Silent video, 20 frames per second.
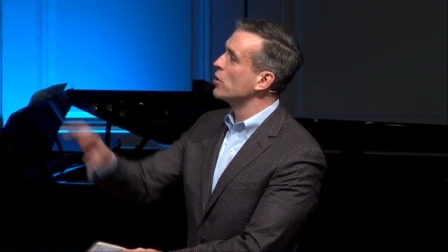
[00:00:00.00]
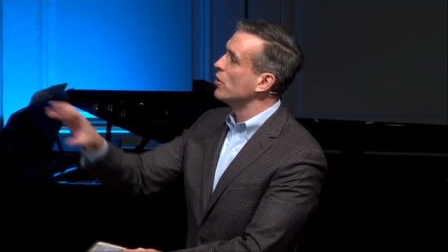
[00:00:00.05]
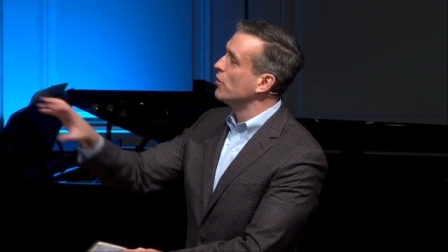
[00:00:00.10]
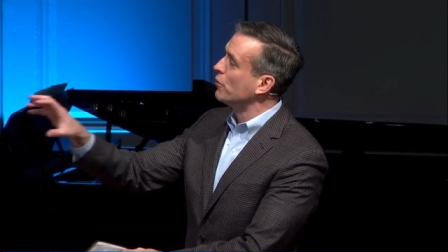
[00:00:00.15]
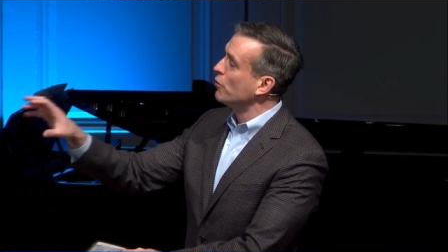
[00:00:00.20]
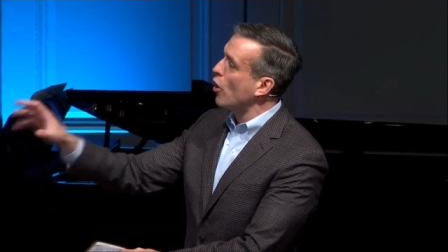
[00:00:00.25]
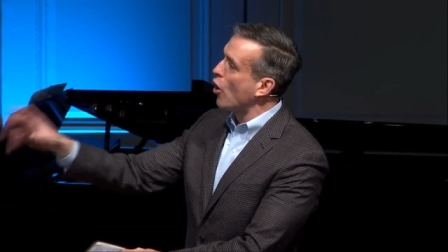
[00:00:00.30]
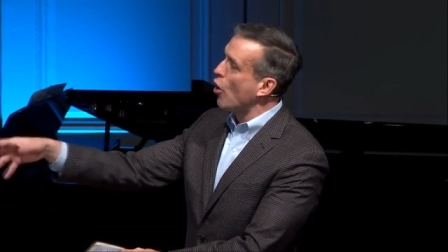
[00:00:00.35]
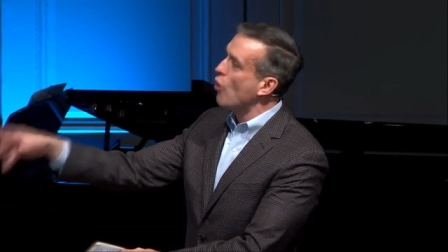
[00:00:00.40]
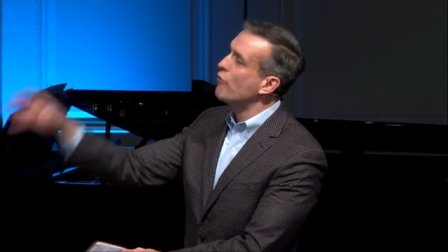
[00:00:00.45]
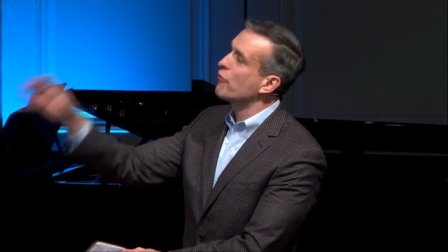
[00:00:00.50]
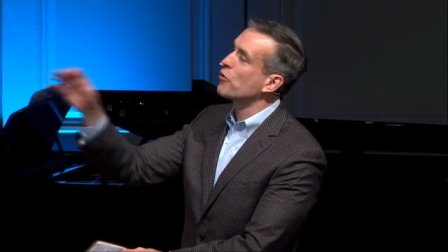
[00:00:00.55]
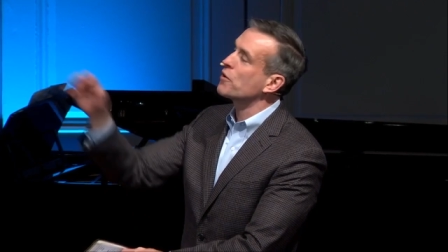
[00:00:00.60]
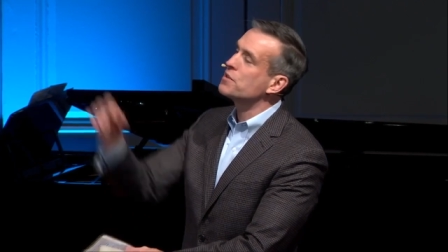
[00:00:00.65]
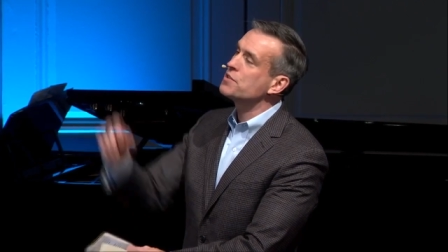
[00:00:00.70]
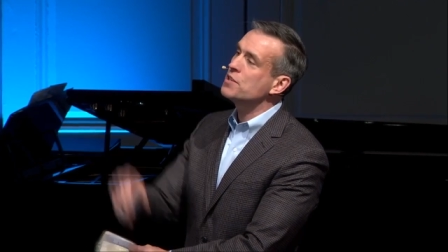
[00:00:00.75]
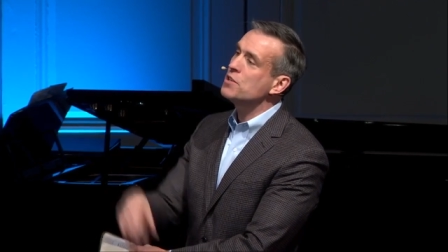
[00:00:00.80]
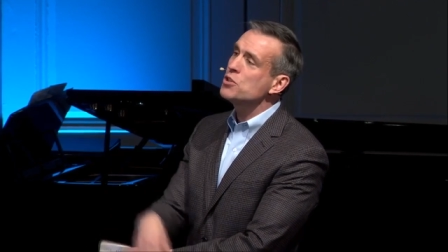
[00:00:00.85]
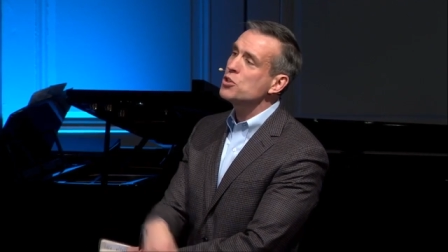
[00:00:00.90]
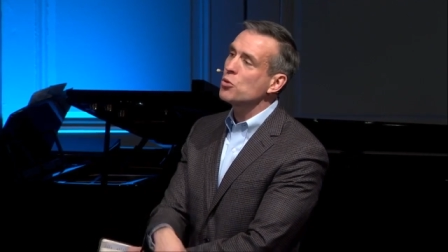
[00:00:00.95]
You over
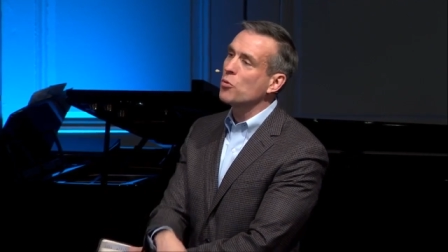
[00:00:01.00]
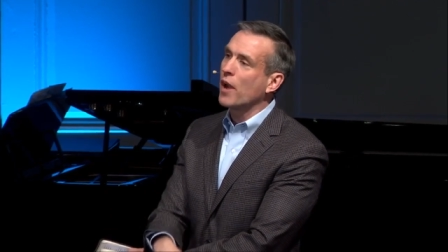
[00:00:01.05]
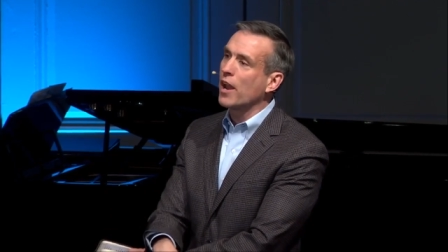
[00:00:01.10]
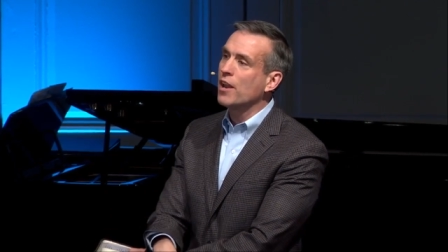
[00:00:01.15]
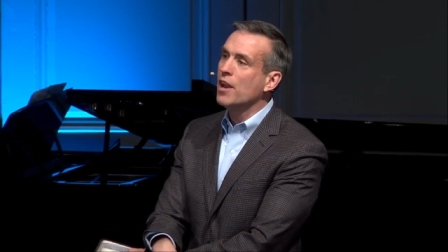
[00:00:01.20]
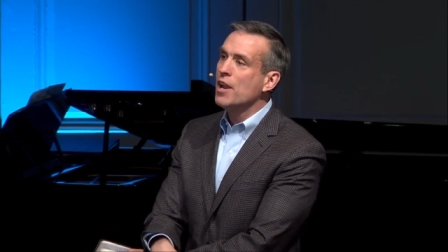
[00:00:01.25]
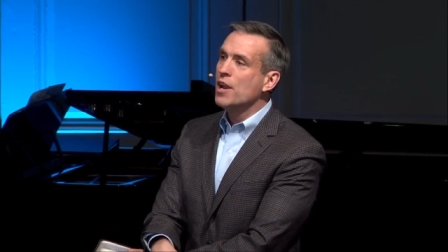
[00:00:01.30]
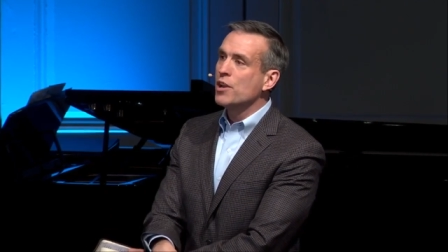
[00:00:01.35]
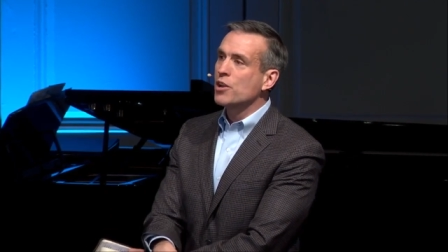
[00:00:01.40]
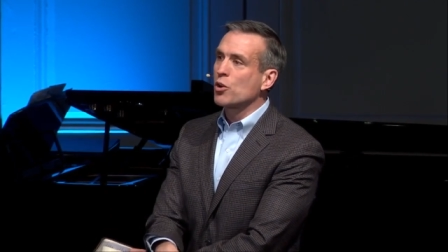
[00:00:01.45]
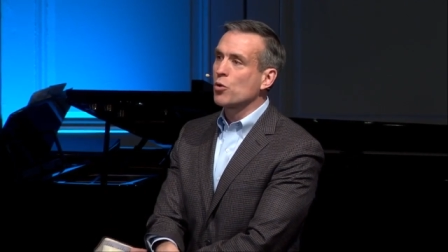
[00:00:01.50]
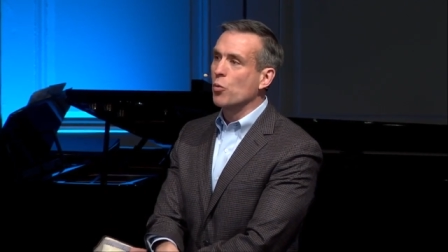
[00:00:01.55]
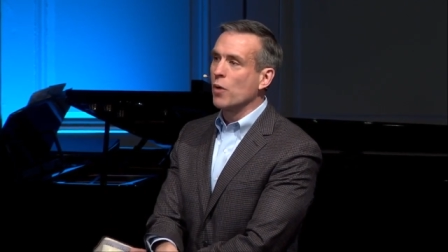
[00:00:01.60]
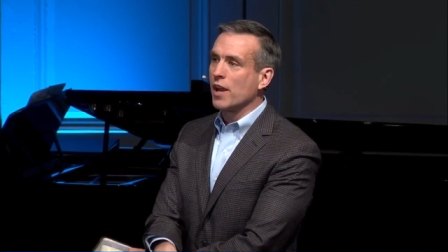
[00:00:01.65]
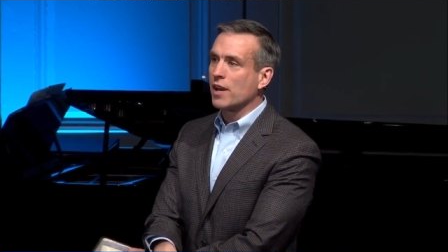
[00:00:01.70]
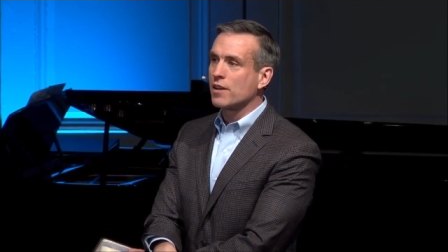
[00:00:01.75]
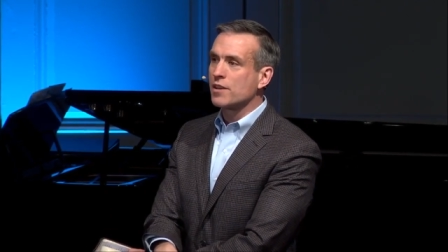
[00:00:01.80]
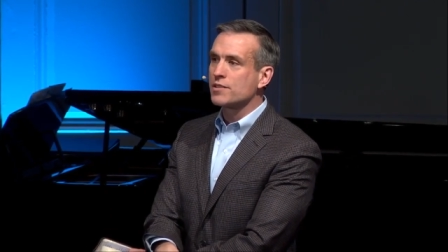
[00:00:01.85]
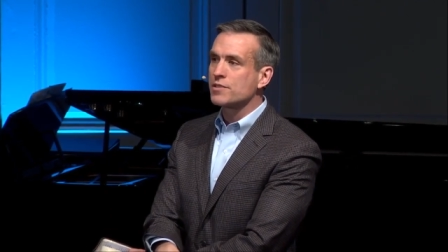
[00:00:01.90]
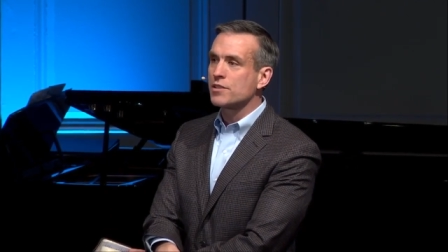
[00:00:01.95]
accentuate your
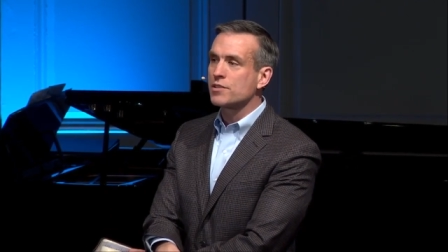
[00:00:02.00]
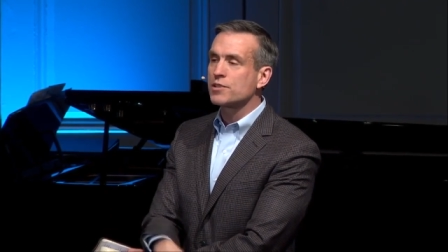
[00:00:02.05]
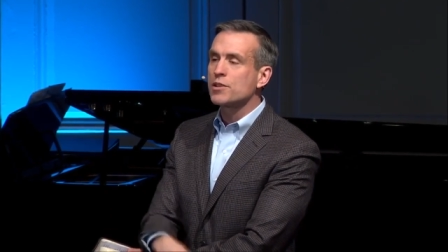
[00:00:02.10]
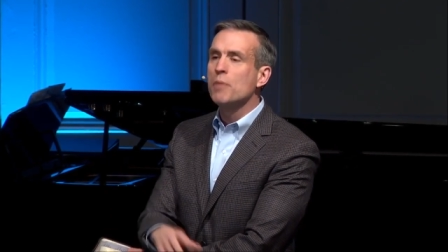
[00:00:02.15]
weaknesses.